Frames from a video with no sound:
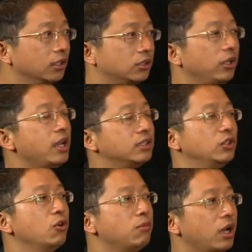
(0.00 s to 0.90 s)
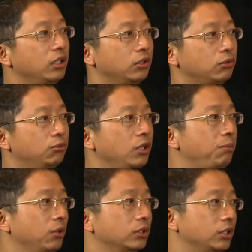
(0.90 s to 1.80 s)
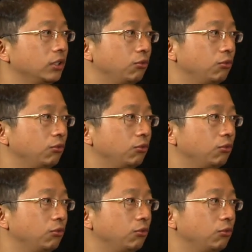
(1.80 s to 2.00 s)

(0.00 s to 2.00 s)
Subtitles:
so he has no money to rebuild the city,